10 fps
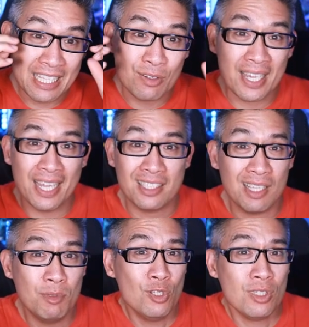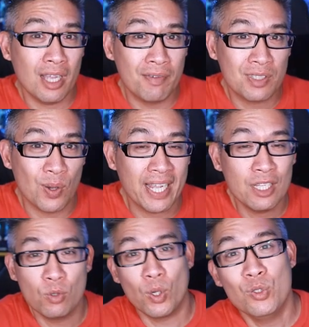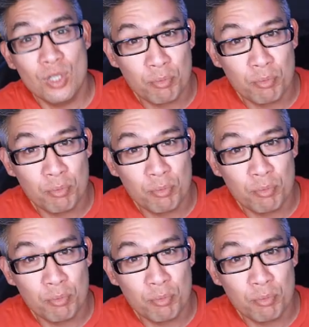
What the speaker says: then you get some new stuff. So I can grow to